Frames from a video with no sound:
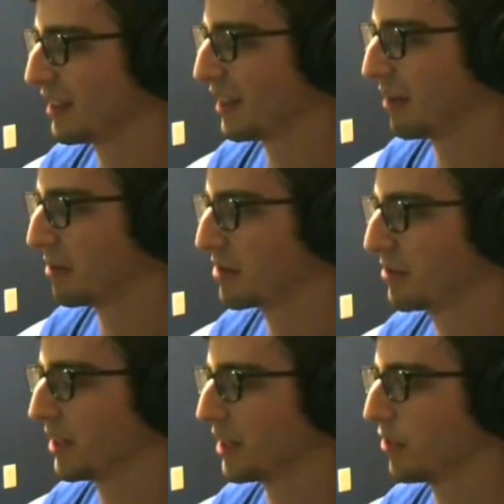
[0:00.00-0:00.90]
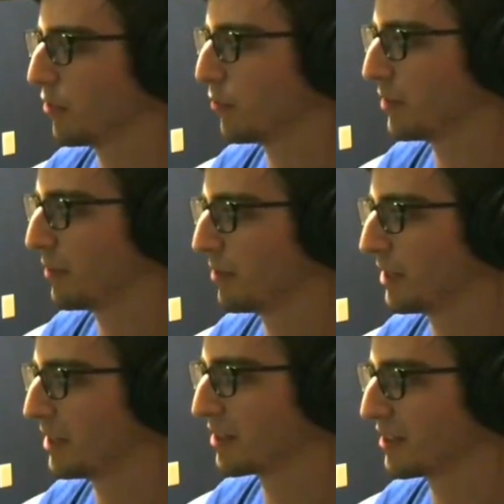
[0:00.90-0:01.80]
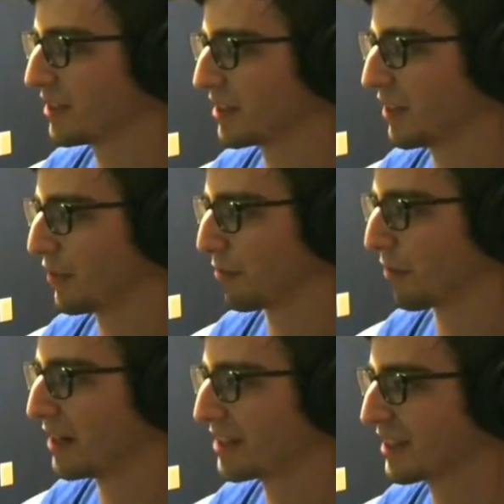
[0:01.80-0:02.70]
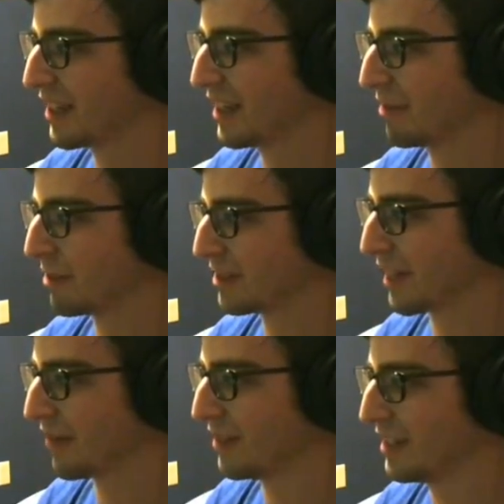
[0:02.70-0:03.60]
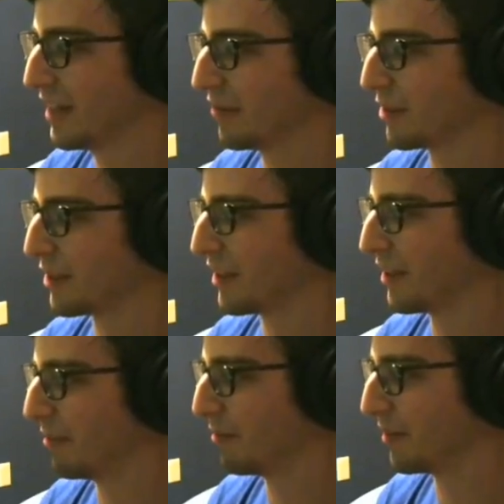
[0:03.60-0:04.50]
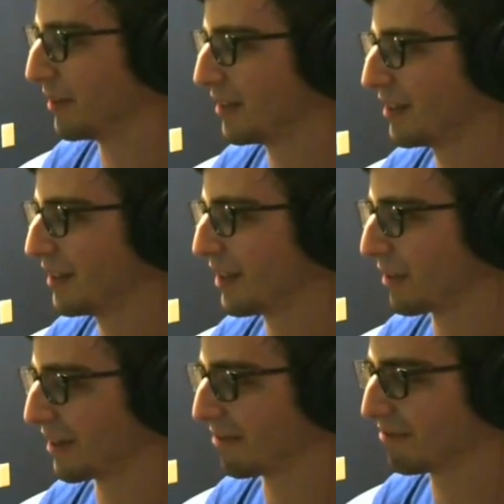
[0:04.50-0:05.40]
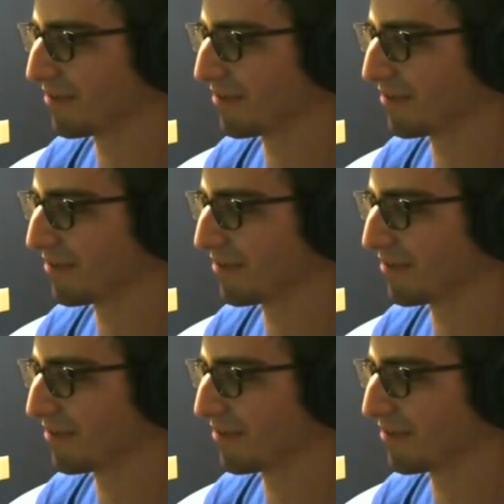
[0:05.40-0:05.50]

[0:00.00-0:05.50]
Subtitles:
Yeah, I'm just doing like coal manipulations on the right side, which I've never done, but okay.